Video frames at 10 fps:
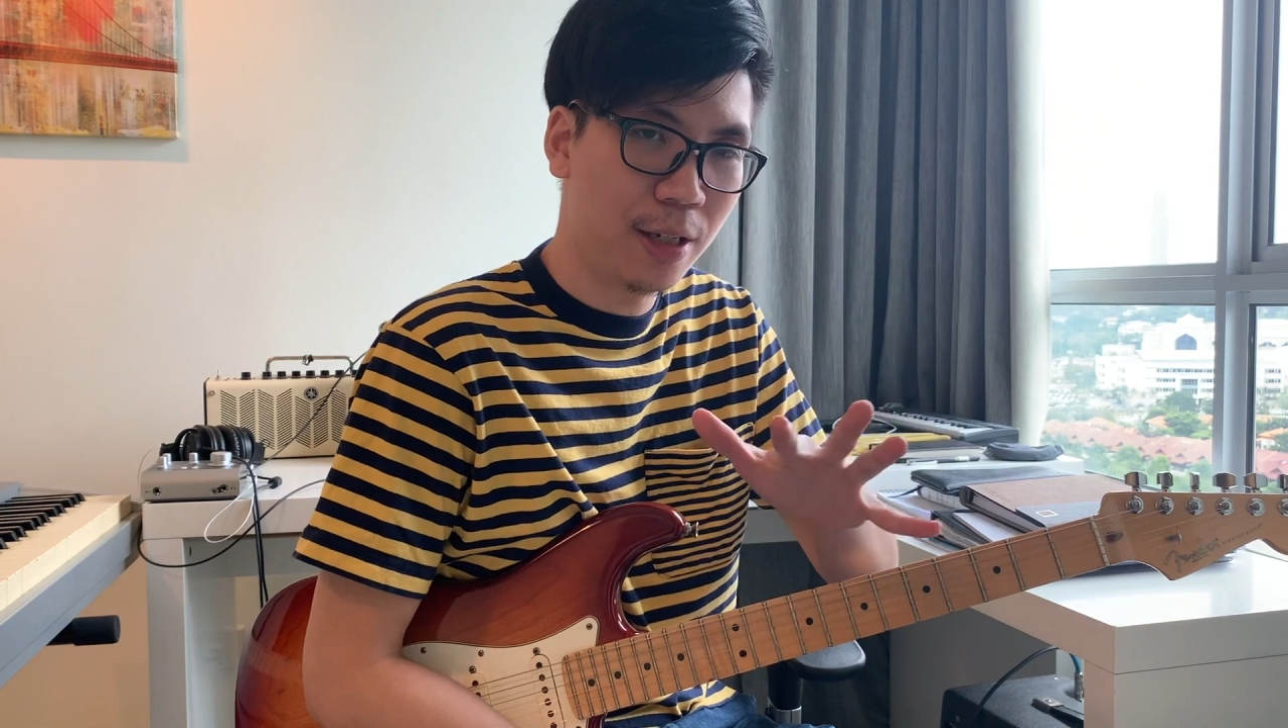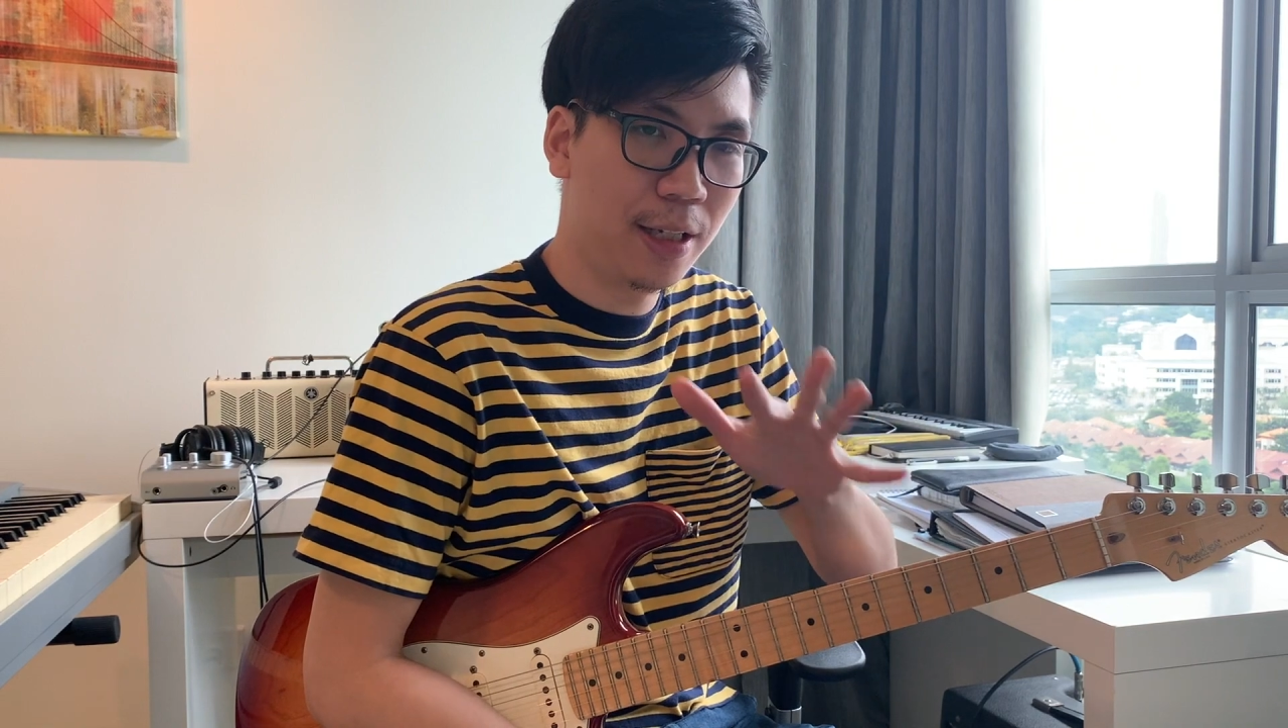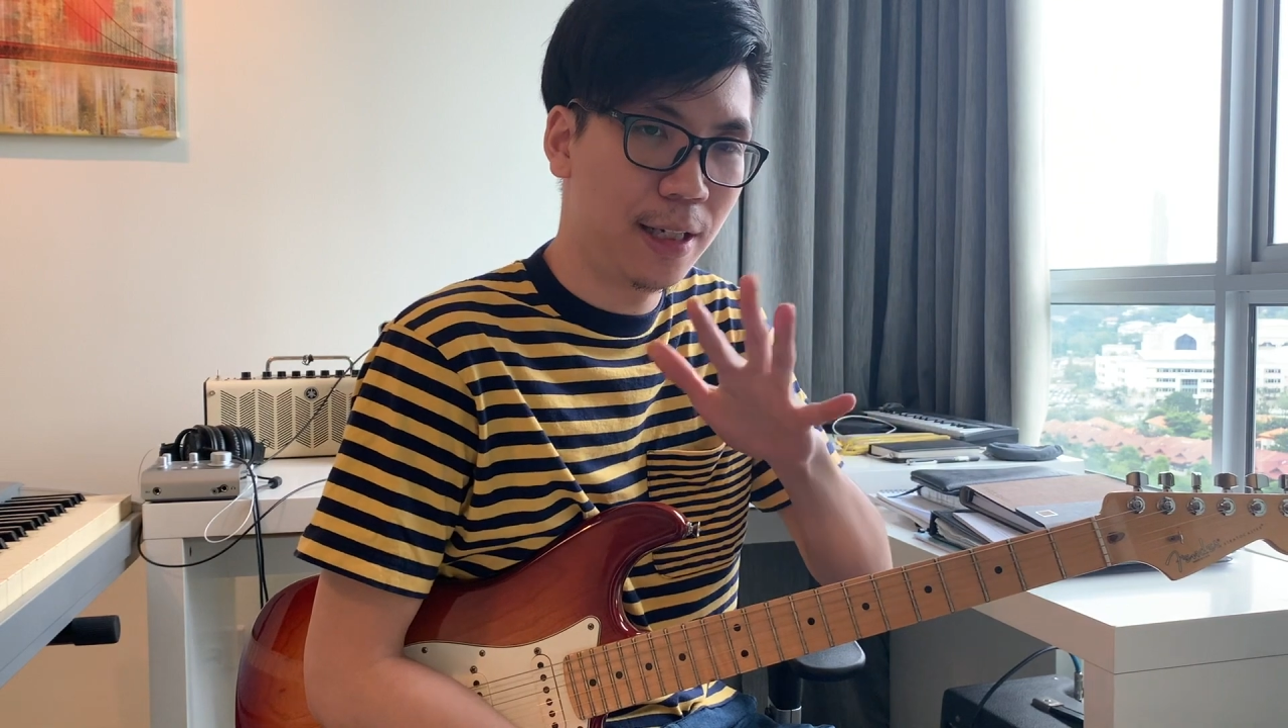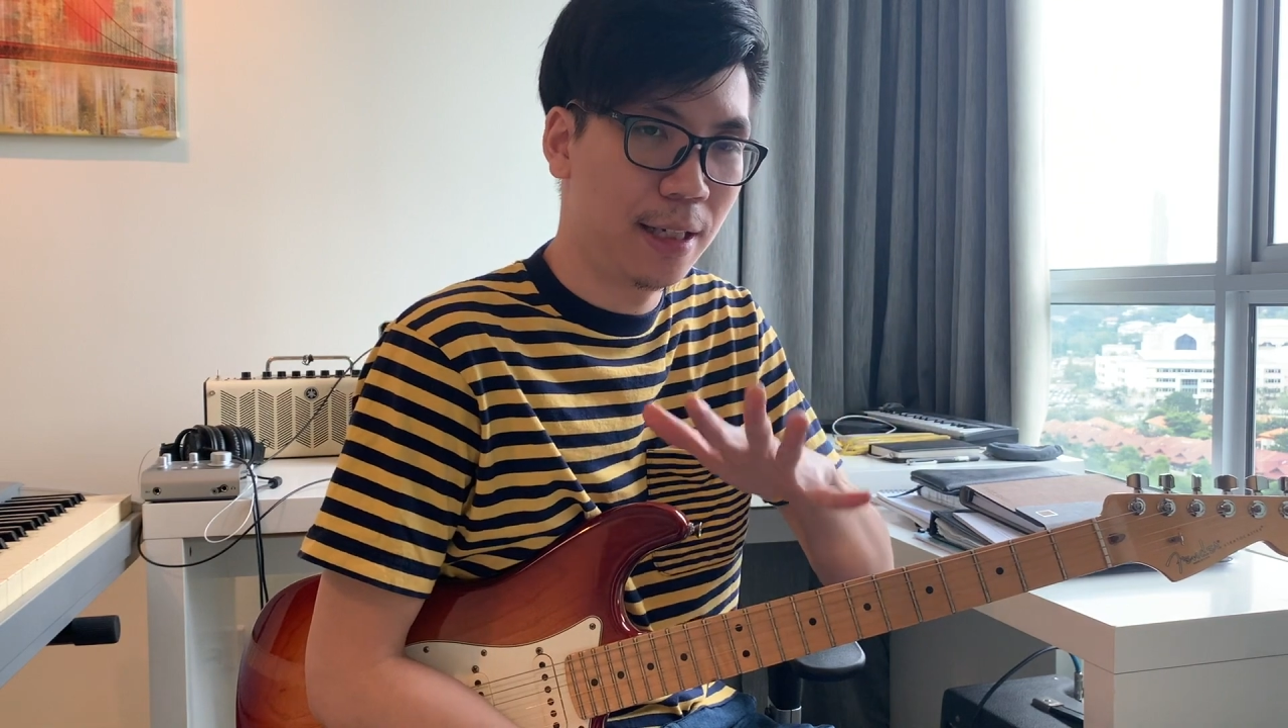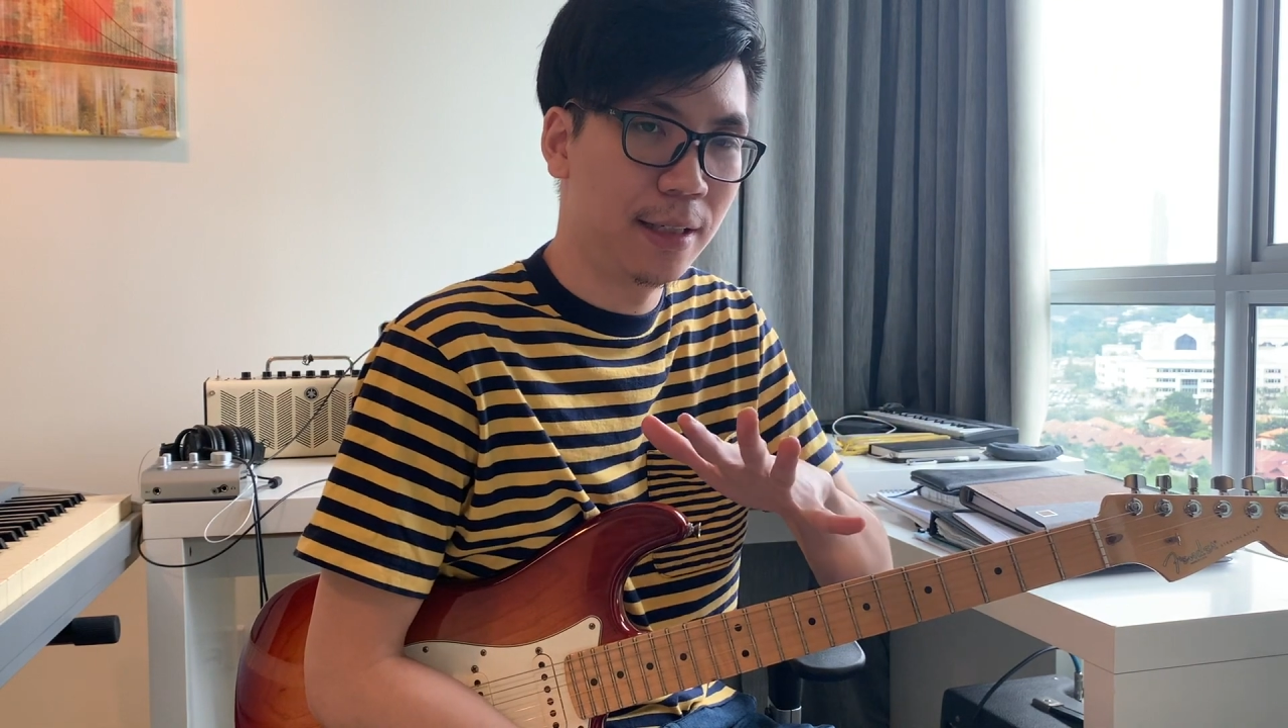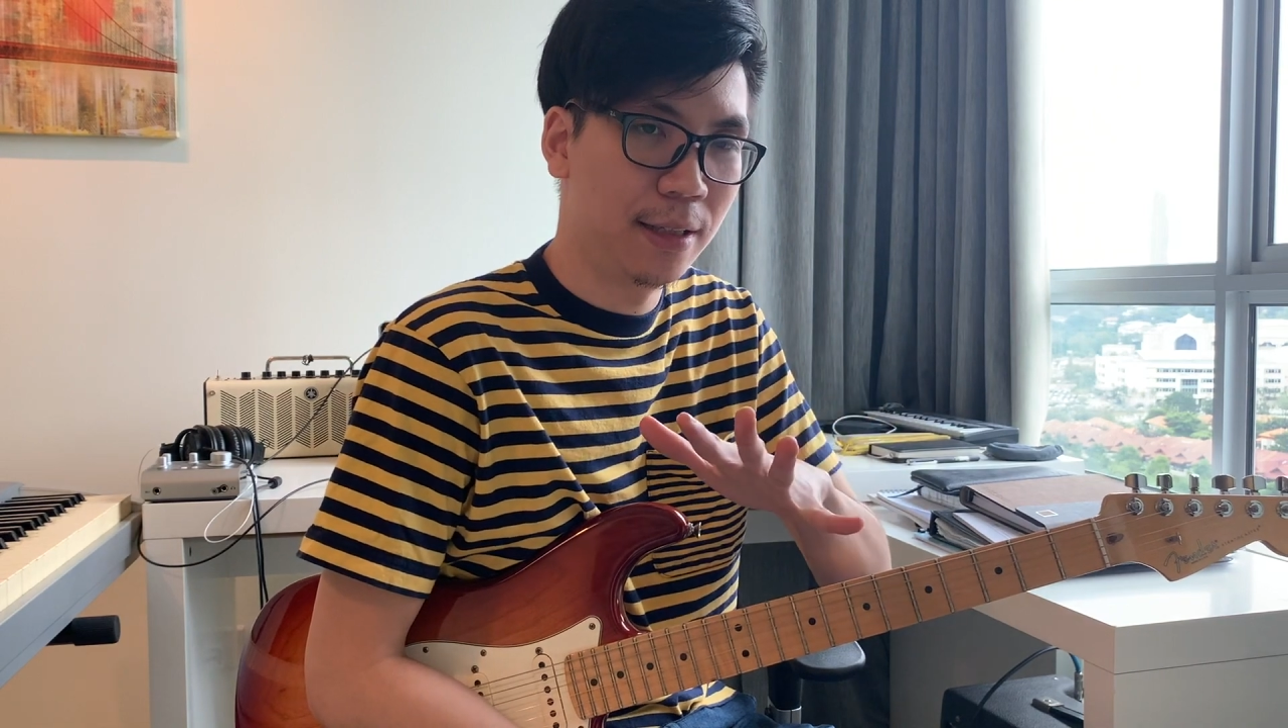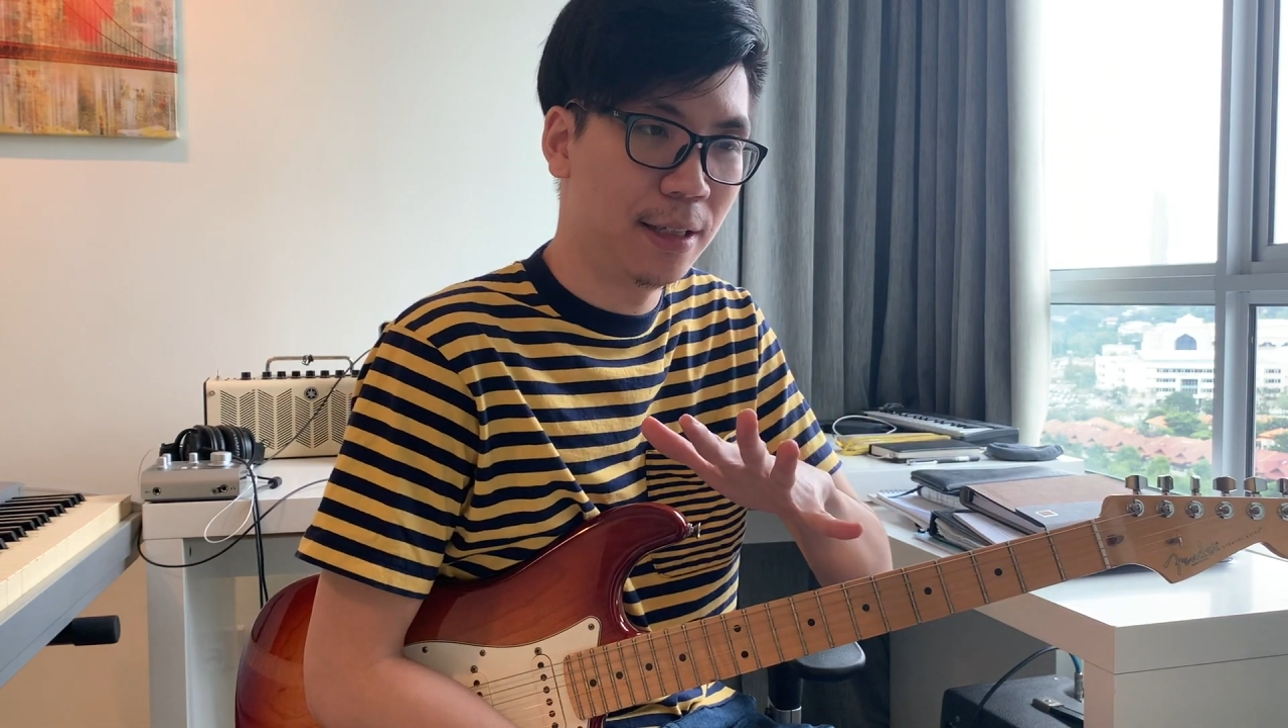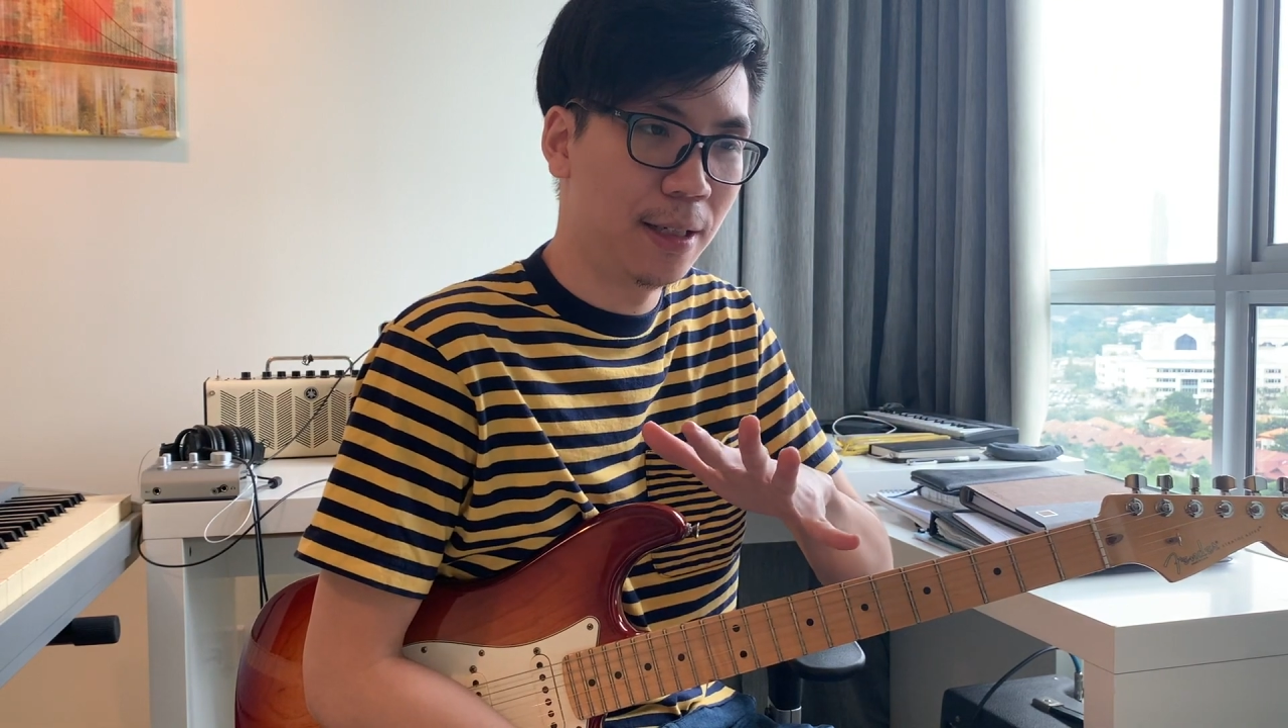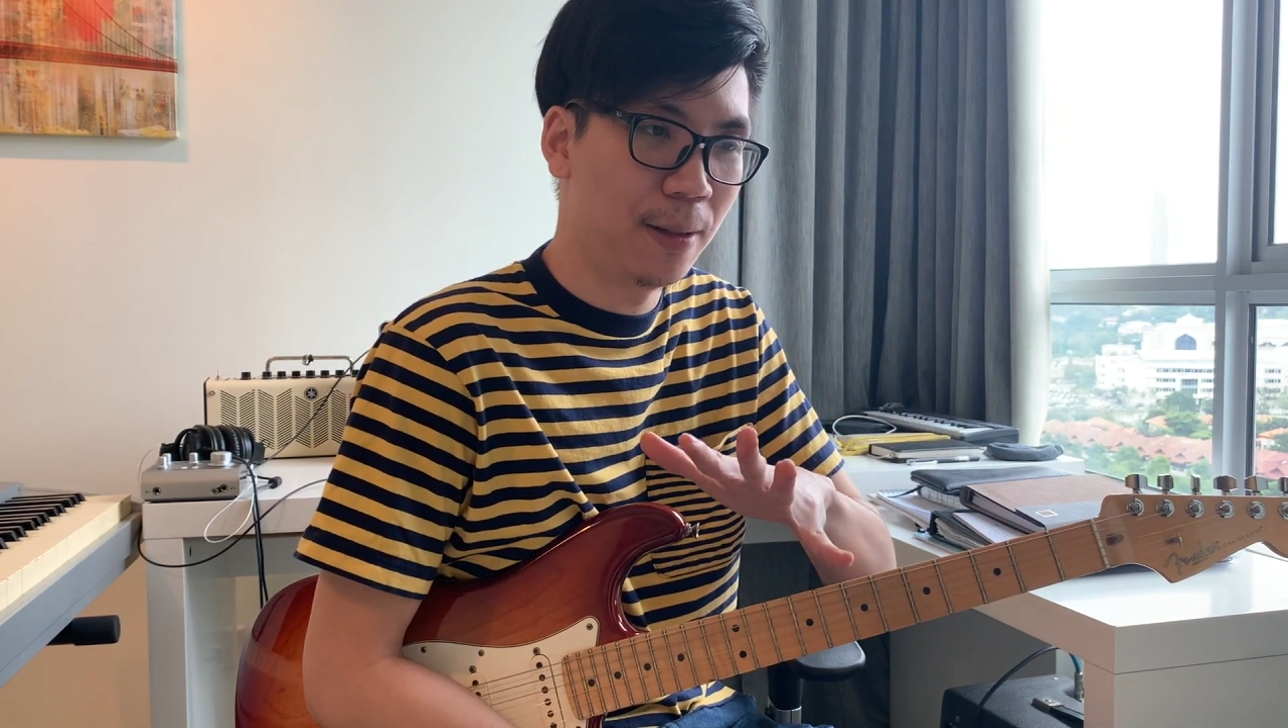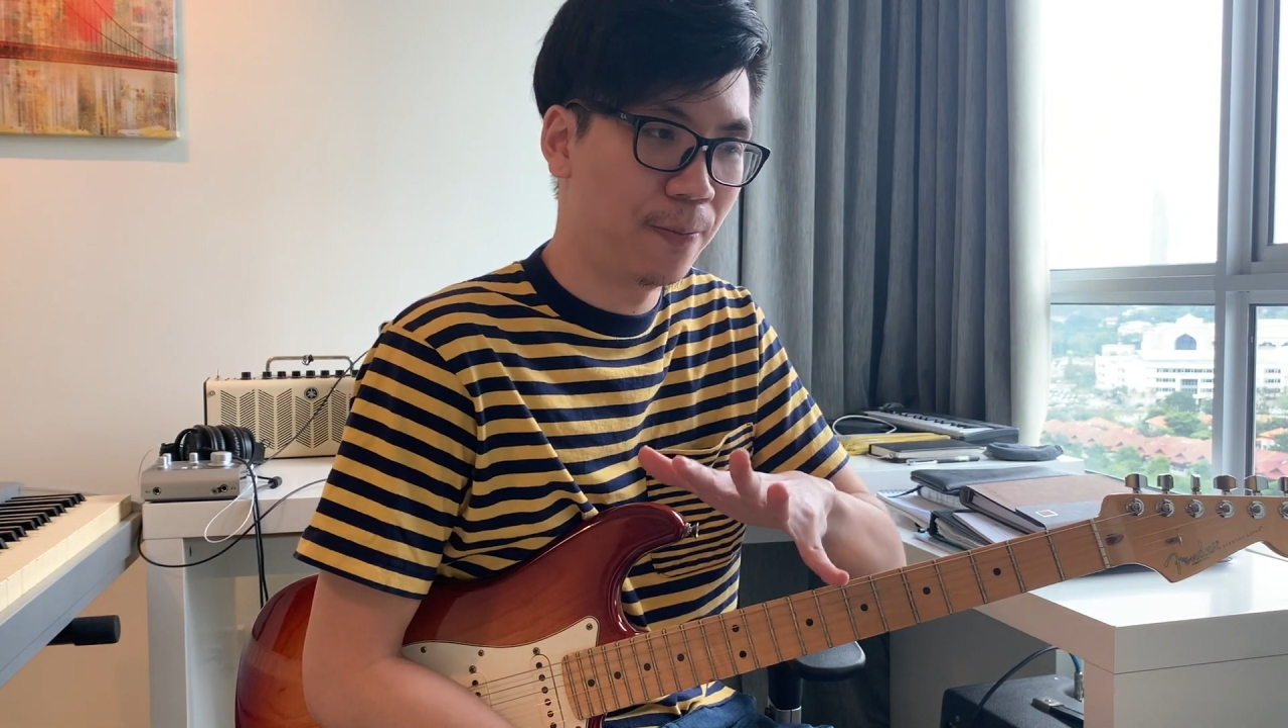
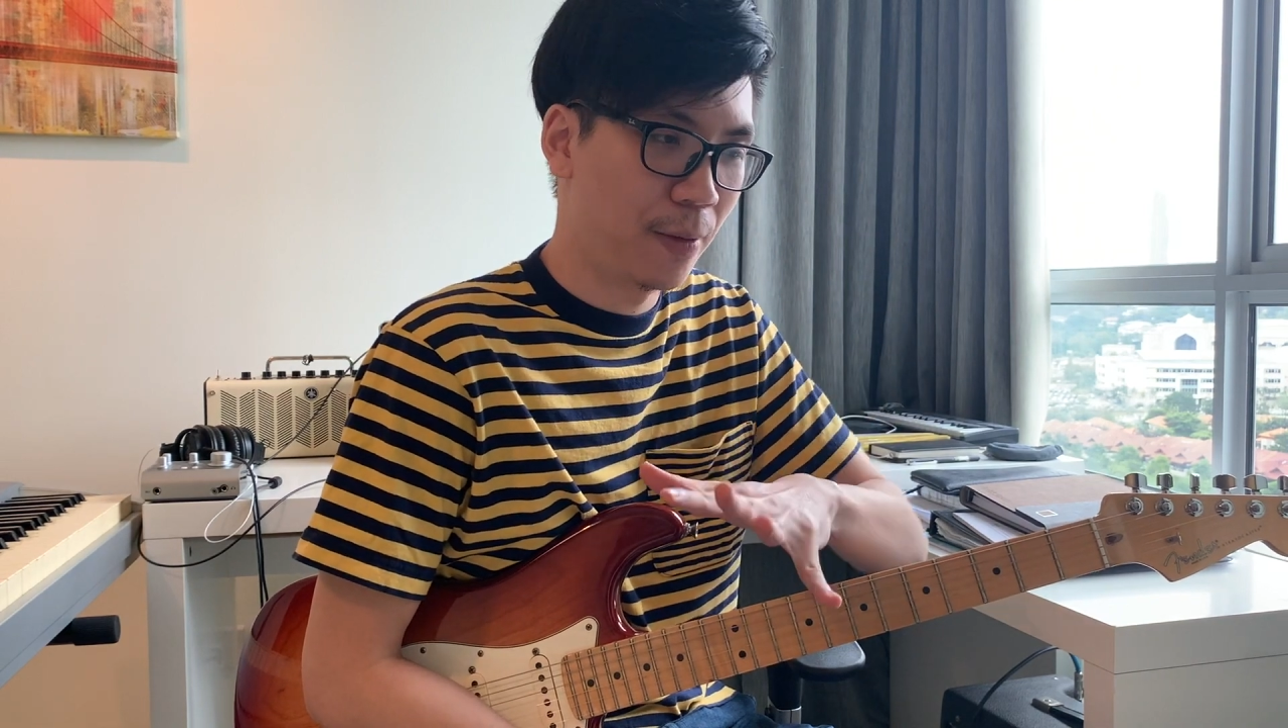easy,